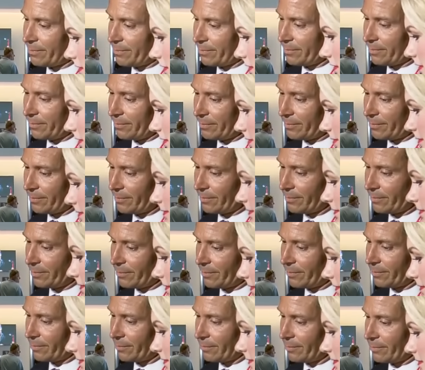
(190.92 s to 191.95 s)

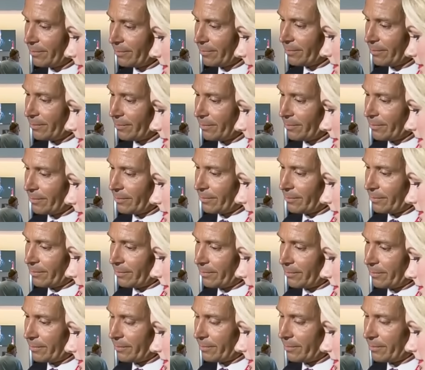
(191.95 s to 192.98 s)

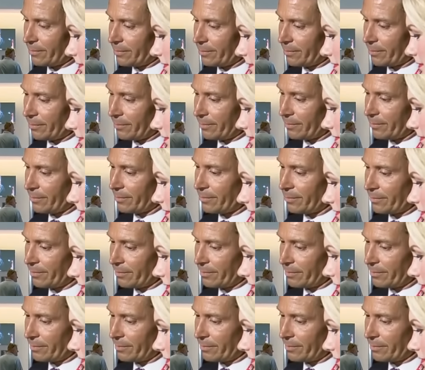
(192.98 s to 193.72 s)
The person shown says nothing.